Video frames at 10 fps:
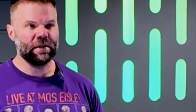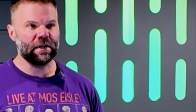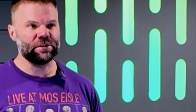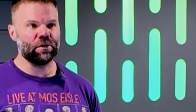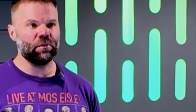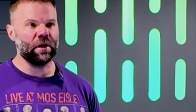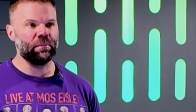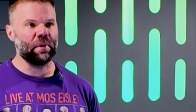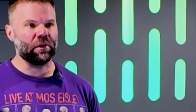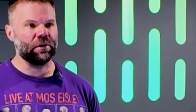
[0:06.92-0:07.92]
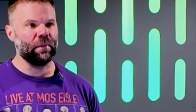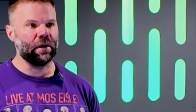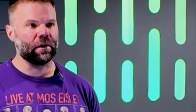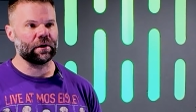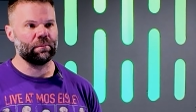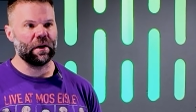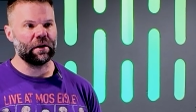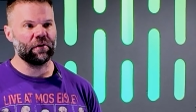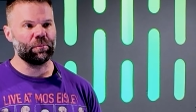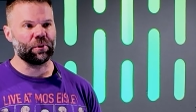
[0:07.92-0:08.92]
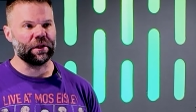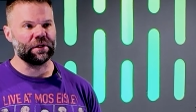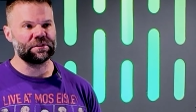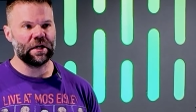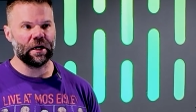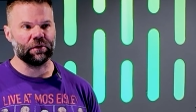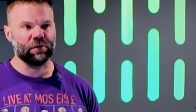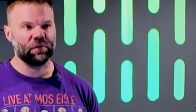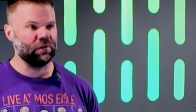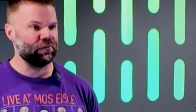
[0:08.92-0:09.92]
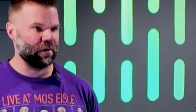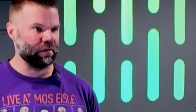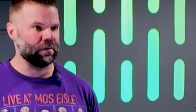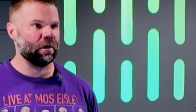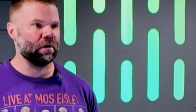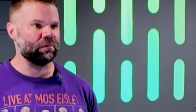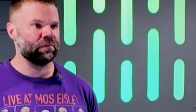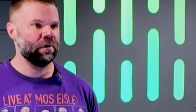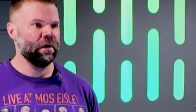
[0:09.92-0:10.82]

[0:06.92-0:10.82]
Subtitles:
Kento and Mali Marek met on the planet Talos and fell in love.